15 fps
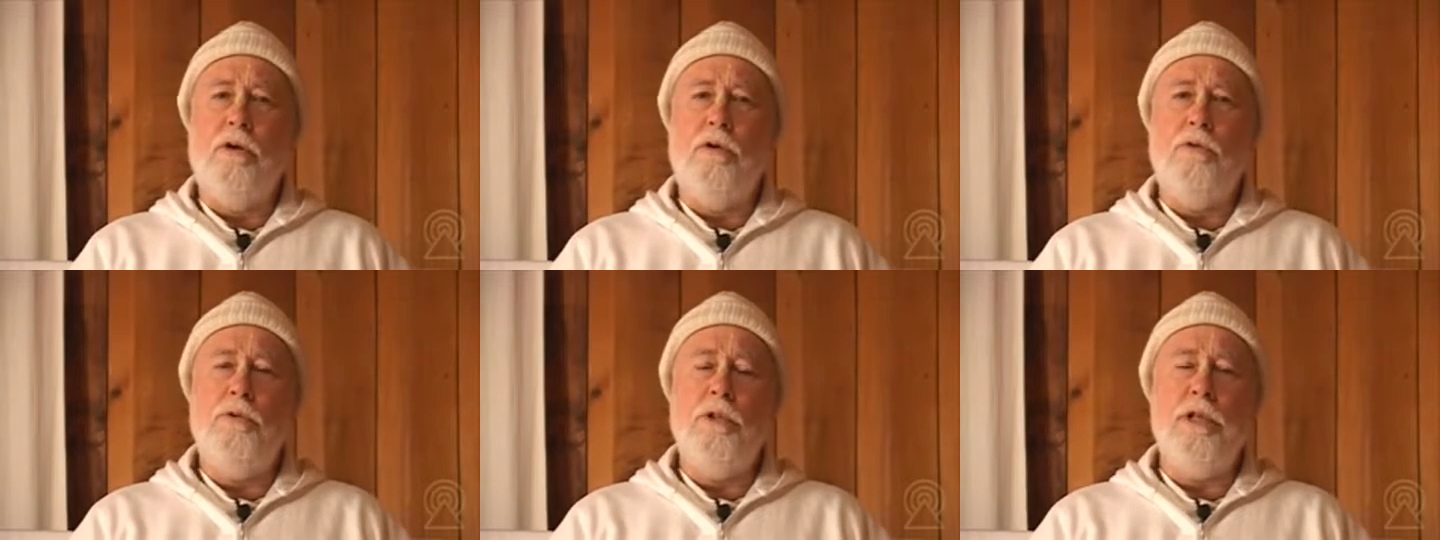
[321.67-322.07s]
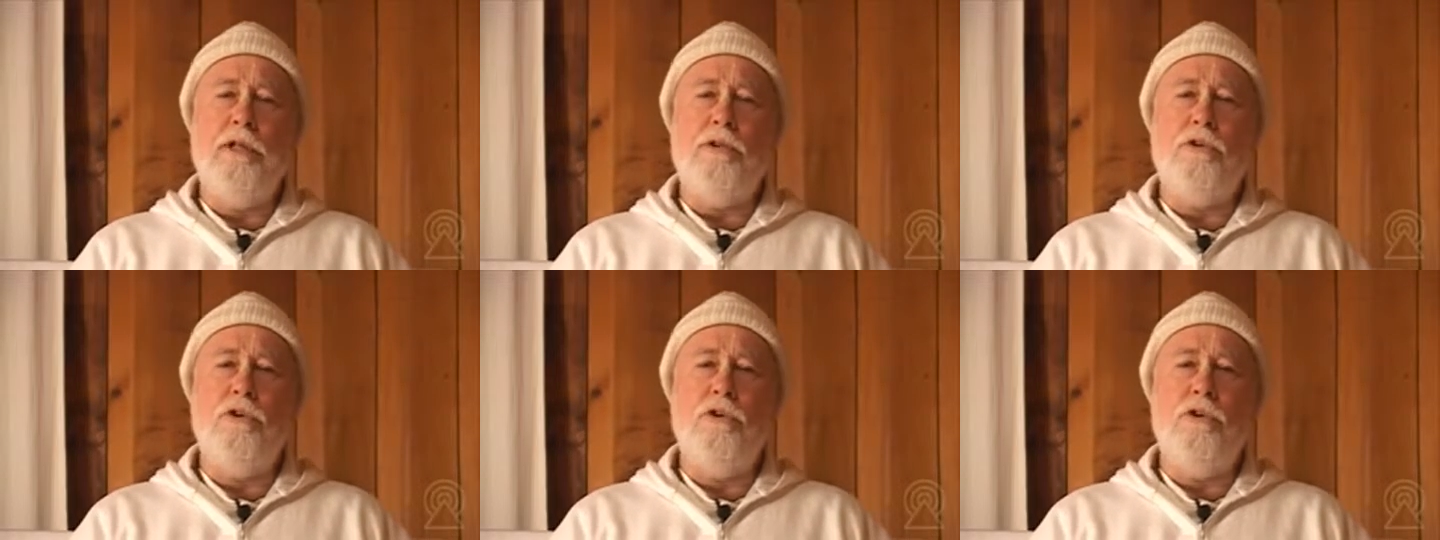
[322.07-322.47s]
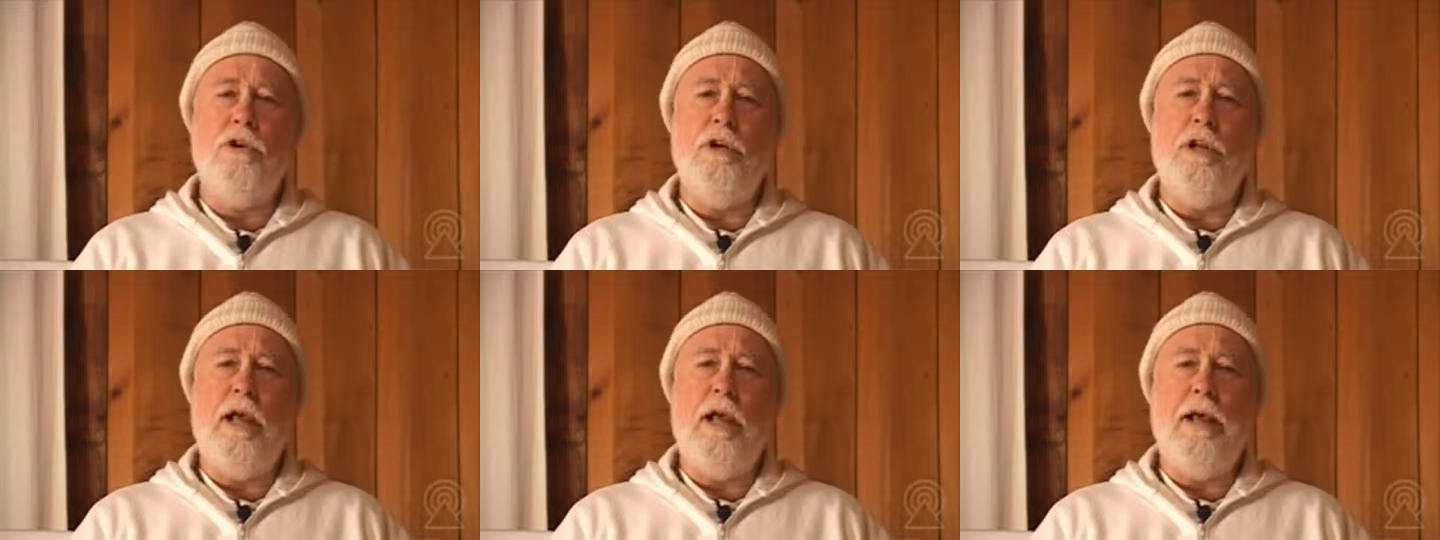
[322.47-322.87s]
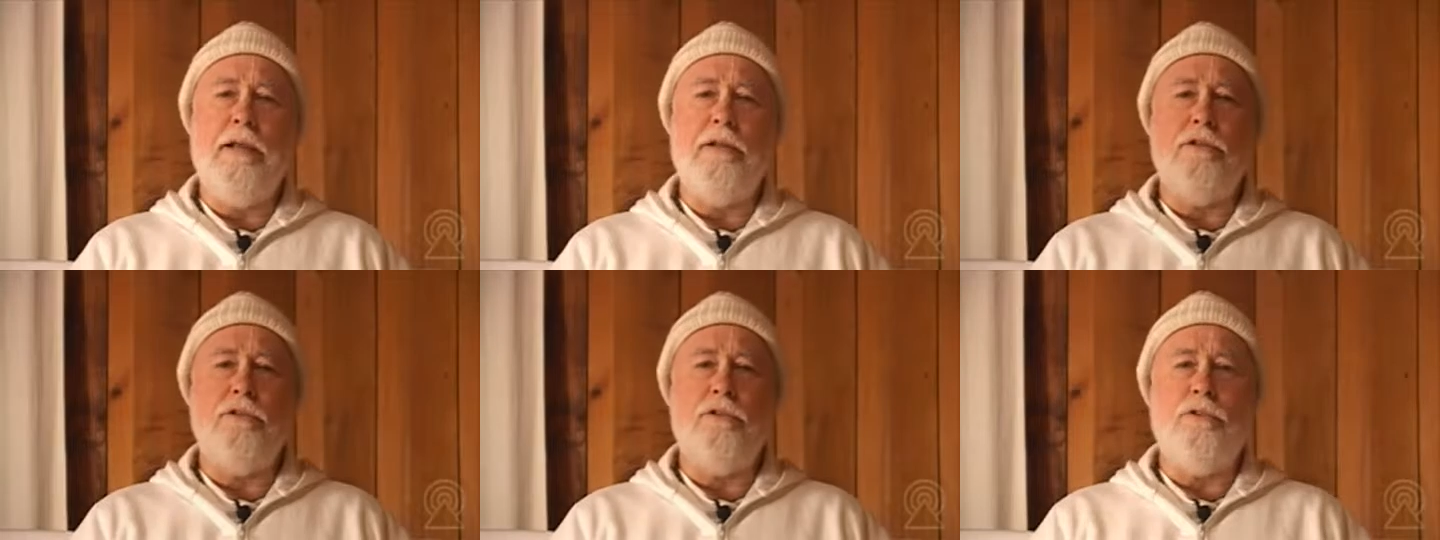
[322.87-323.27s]
only as good
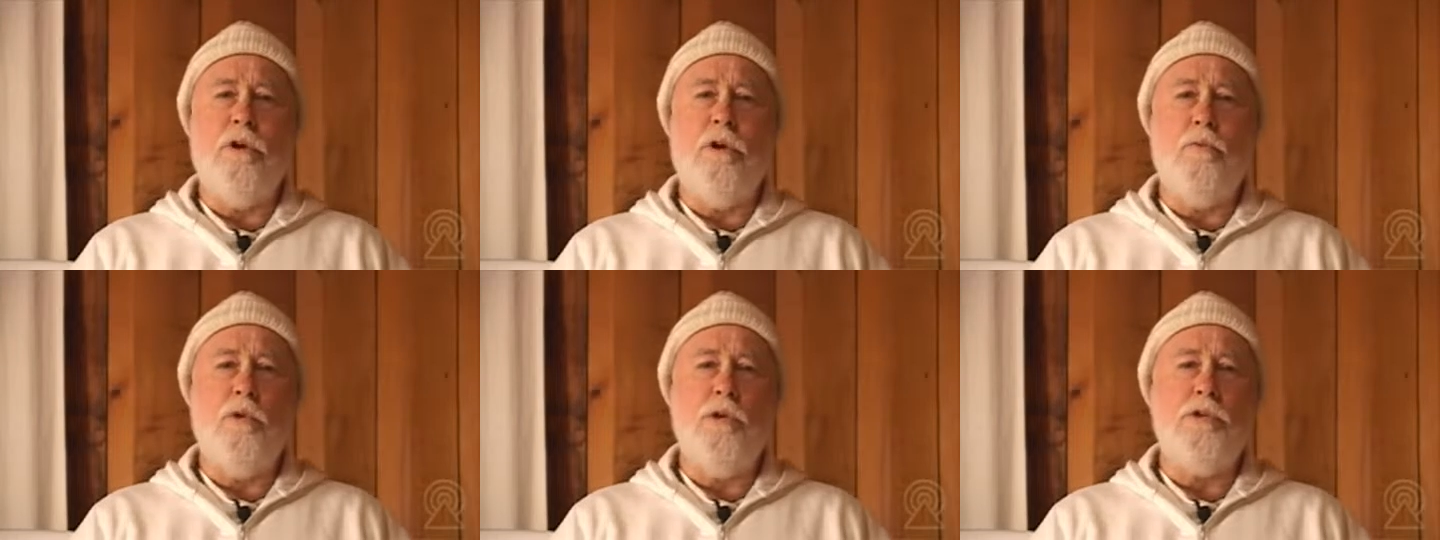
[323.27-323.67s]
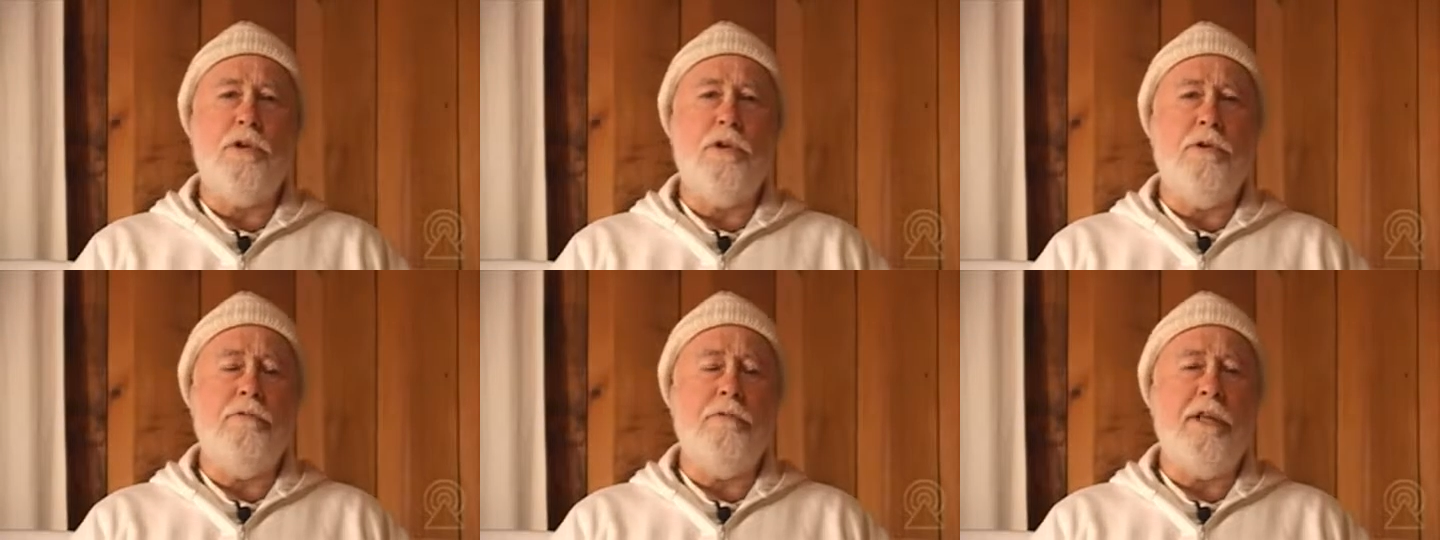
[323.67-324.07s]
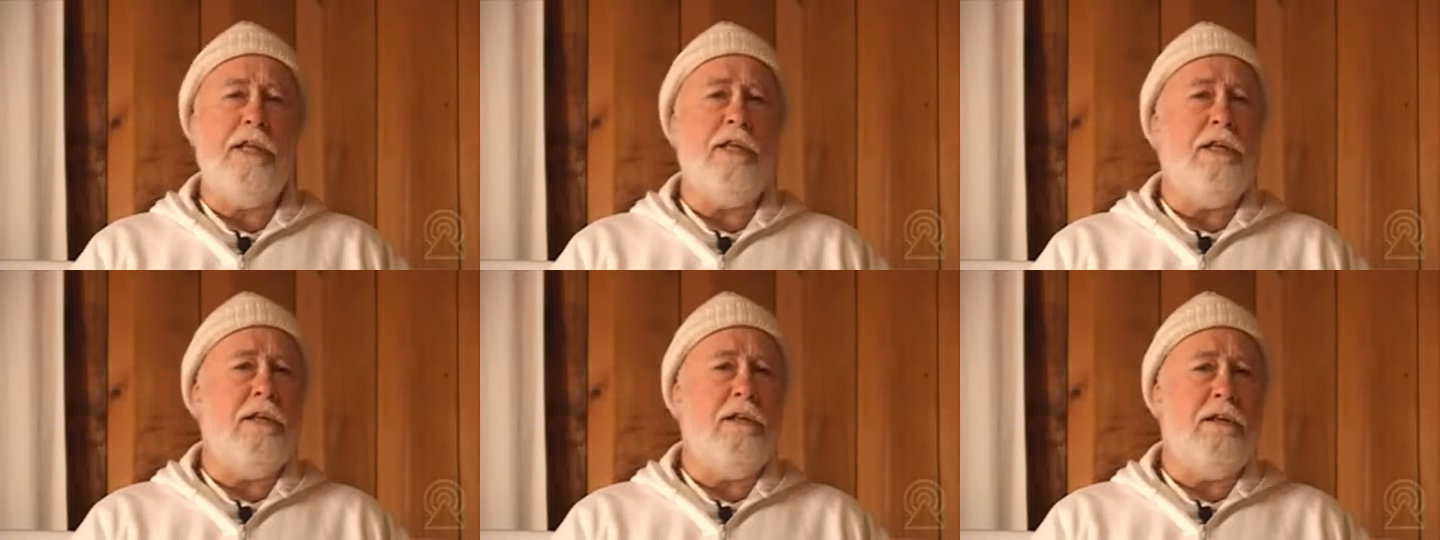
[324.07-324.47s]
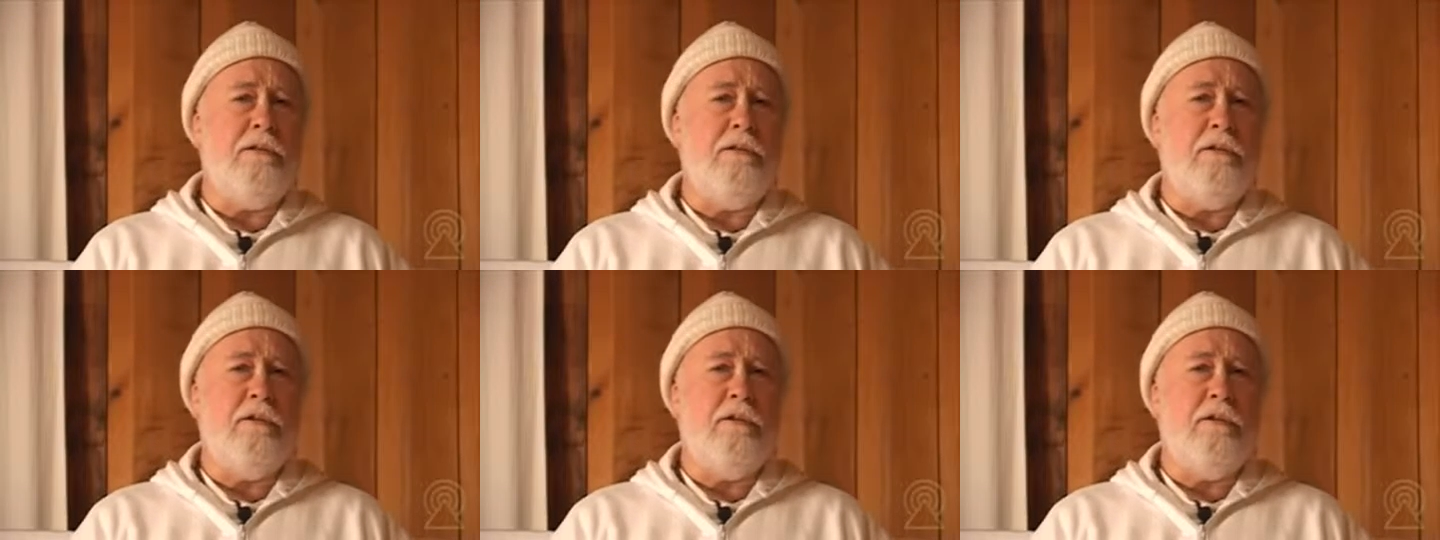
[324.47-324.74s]
as what's convenient